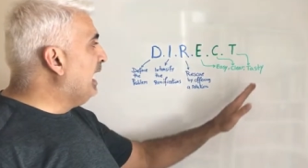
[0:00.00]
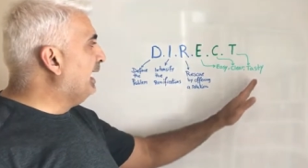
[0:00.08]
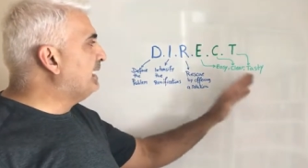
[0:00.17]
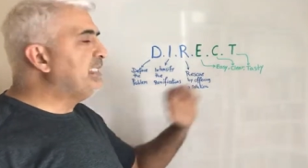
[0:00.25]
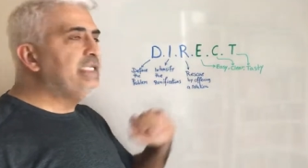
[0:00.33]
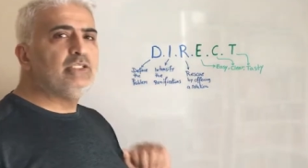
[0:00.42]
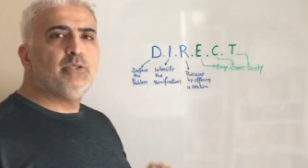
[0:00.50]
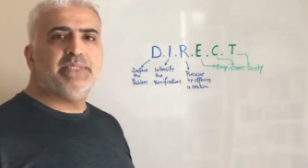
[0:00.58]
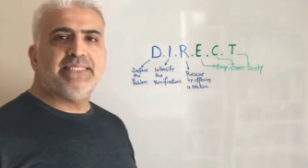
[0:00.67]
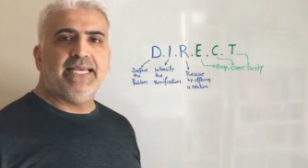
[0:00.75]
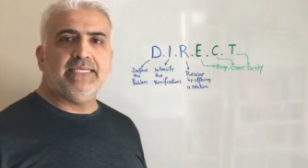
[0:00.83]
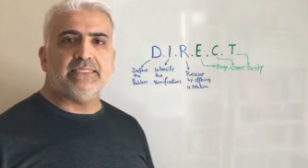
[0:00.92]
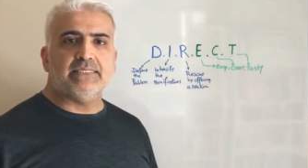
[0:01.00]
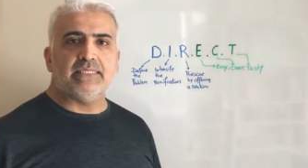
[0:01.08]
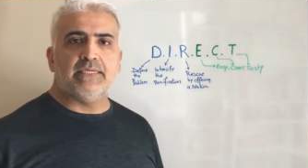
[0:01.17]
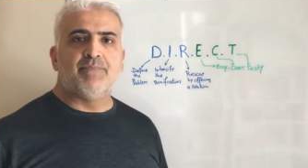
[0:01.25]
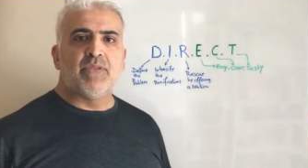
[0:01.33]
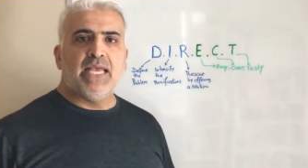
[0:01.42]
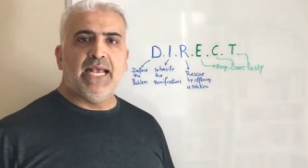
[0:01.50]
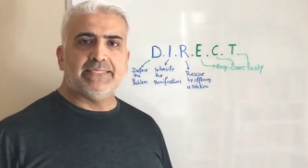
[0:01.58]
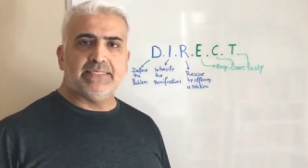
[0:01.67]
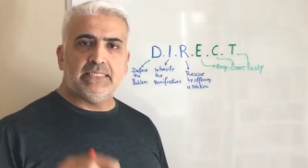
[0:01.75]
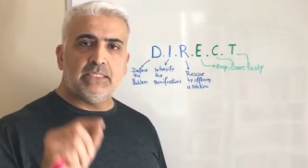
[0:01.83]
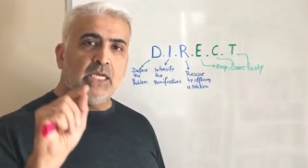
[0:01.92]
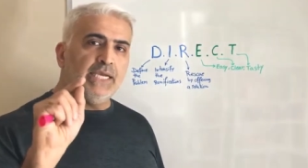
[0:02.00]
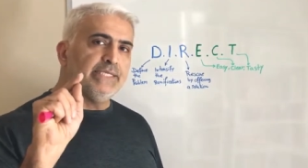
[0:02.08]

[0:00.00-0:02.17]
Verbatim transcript: And it needs to be tasty, as in,